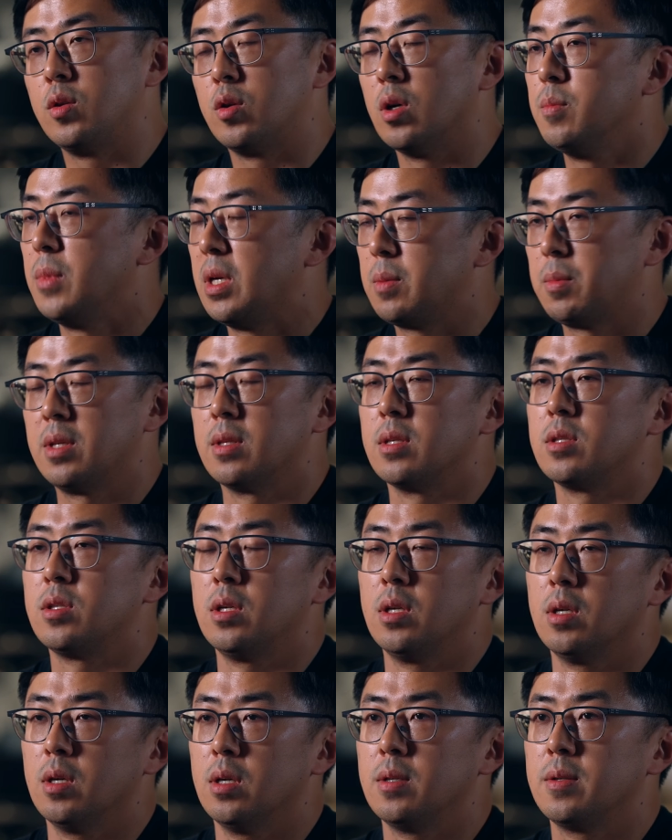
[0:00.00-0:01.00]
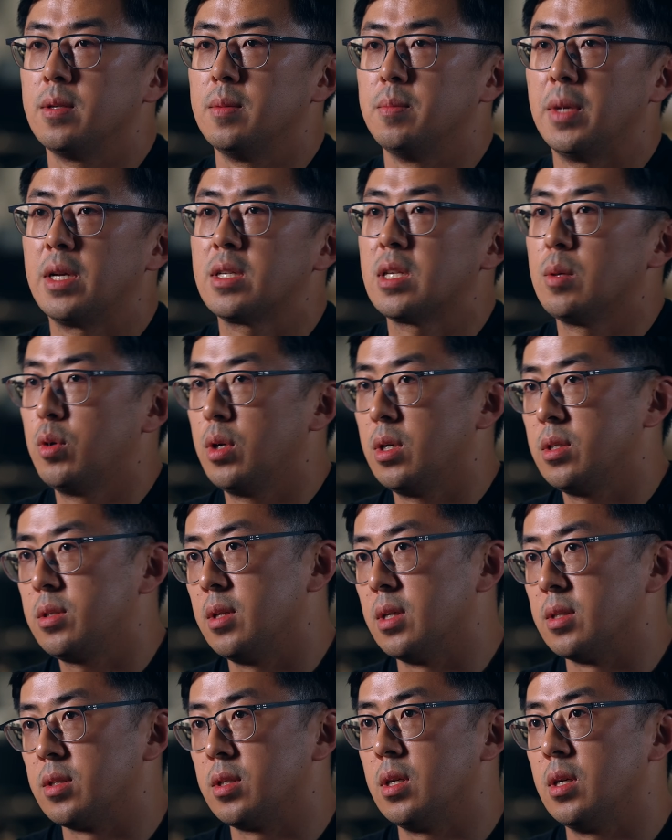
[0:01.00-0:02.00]
don't make me the CEO make someone else
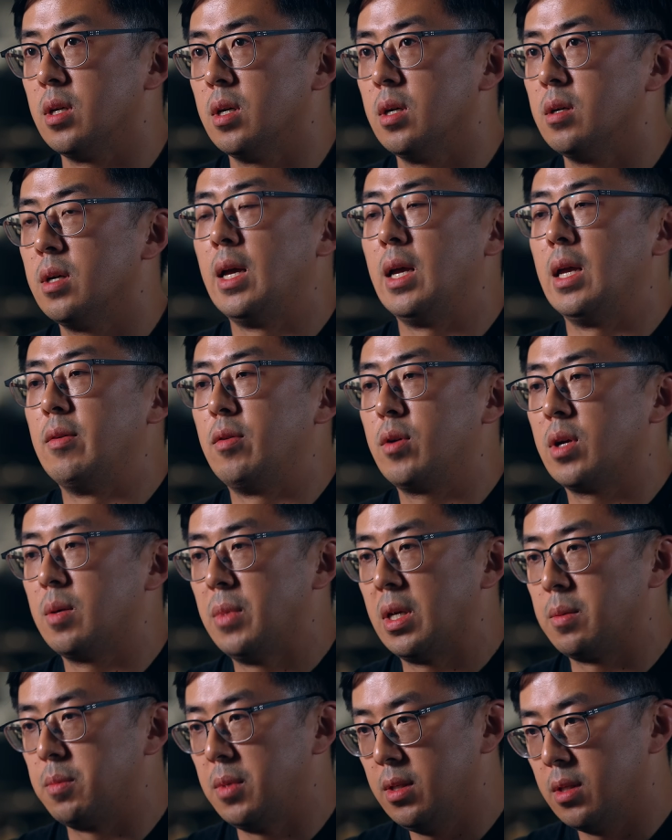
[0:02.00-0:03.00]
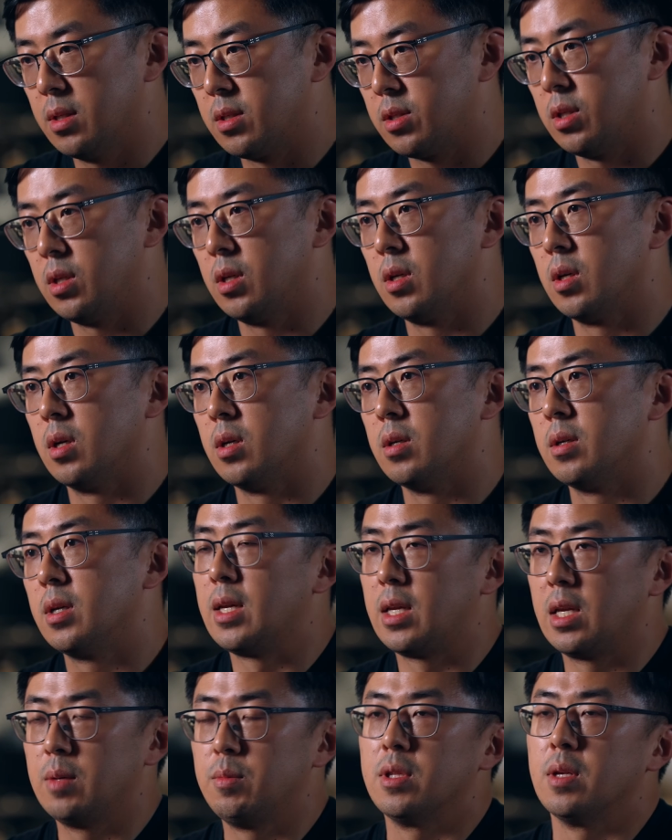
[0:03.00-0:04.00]
the CEO. If you're gonna make me the CEO,
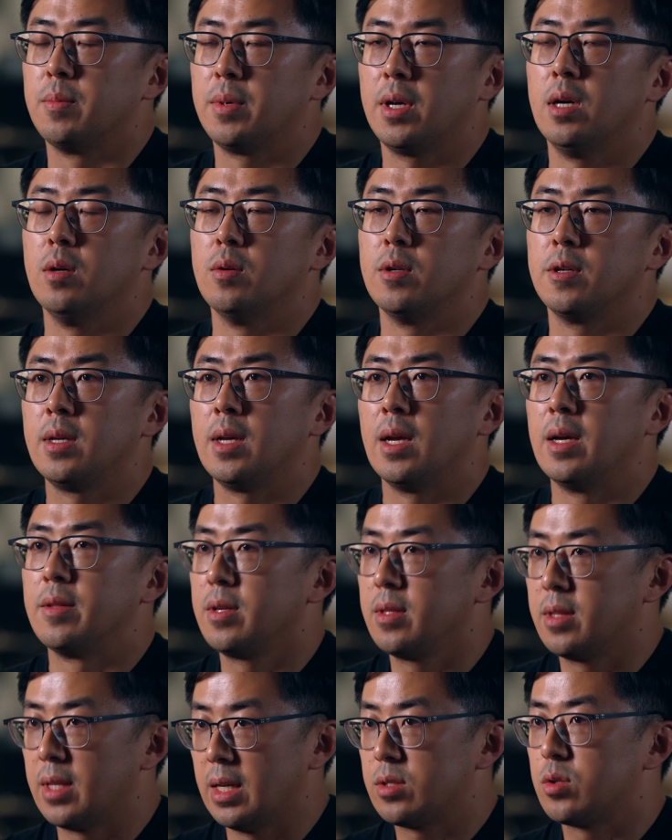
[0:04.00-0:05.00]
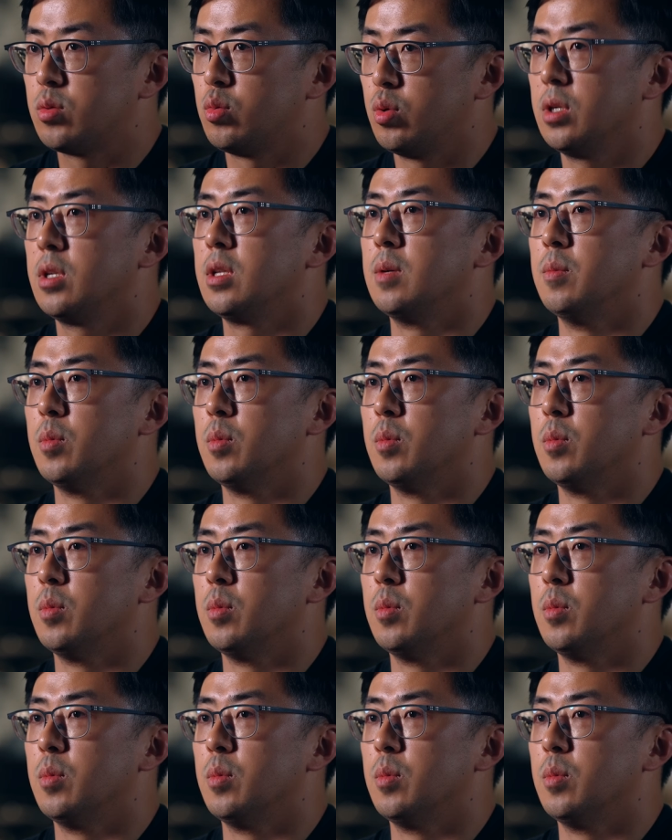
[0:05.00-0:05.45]
give me the power. I think that's really